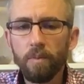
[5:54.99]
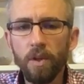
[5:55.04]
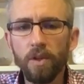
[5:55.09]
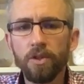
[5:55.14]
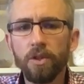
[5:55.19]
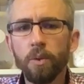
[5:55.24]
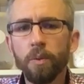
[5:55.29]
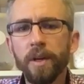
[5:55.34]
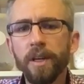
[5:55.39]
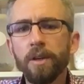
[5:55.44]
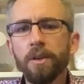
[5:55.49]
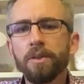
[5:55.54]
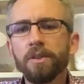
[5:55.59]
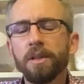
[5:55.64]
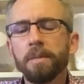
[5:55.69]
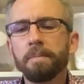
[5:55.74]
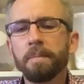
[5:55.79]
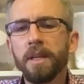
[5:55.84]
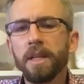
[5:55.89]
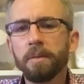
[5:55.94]
So we use
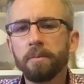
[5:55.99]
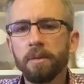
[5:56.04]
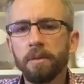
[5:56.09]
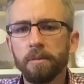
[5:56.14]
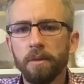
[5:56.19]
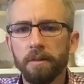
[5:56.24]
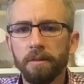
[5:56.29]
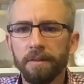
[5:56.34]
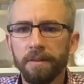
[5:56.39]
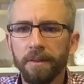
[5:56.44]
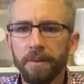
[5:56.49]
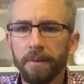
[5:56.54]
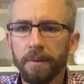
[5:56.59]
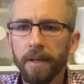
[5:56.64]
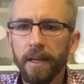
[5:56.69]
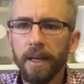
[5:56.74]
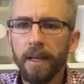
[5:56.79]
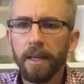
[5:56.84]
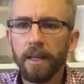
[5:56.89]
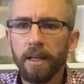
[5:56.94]
a minimum of
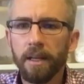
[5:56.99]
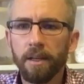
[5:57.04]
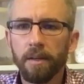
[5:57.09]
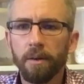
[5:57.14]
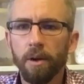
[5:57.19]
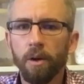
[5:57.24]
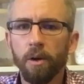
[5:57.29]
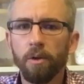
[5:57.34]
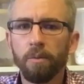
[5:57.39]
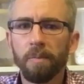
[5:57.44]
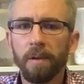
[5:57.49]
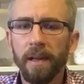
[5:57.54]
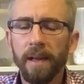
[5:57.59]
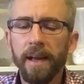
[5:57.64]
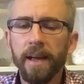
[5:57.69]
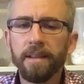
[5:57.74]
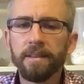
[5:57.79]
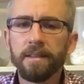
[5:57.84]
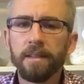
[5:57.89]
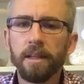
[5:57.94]
3-year-old
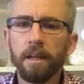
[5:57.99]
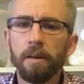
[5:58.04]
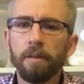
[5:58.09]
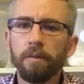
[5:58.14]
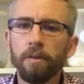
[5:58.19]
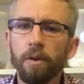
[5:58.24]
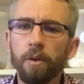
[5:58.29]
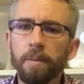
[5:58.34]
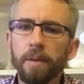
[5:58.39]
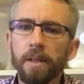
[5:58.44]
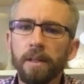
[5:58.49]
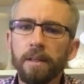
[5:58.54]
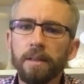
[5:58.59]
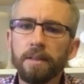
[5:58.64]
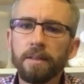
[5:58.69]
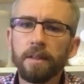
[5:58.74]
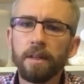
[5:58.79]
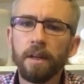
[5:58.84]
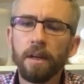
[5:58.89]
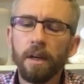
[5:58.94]
plants in our
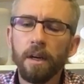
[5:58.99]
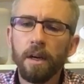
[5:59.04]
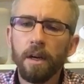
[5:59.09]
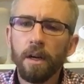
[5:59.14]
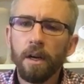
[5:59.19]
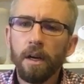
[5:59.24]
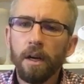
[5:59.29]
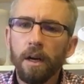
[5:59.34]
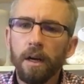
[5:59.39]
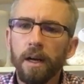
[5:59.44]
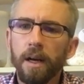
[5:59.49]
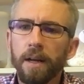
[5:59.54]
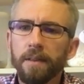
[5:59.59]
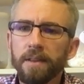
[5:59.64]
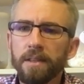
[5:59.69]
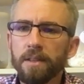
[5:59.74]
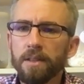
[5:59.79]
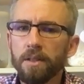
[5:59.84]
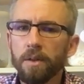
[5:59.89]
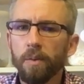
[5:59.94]
formulas.
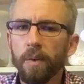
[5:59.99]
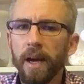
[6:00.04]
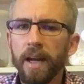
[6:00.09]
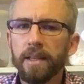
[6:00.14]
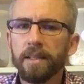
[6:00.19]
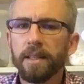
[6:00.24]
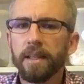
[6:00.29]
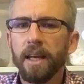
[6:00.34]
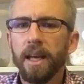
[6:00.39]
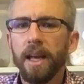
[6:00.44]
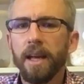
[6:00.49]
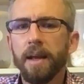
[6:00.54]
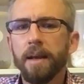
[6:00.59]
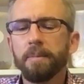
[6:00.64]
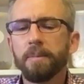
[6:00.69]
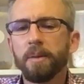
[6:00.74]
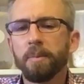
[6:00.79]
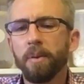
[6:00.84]
This is a way to keep the